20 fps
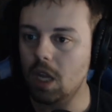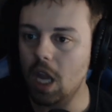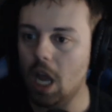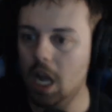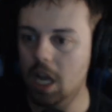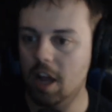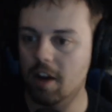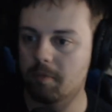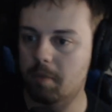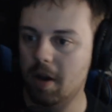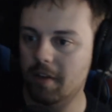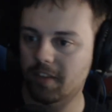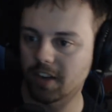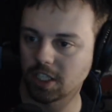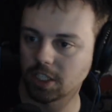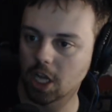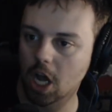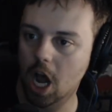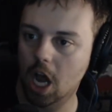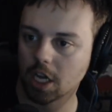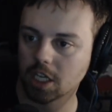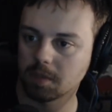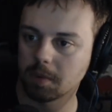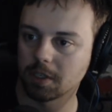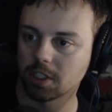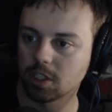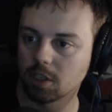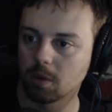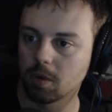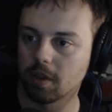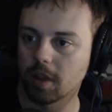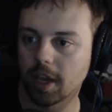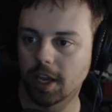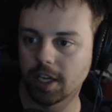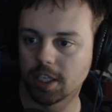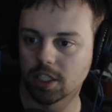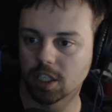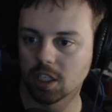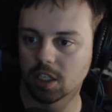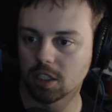I love Perfect Dark, especially with Perfect
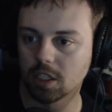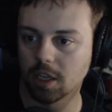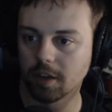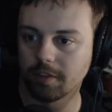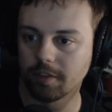Agent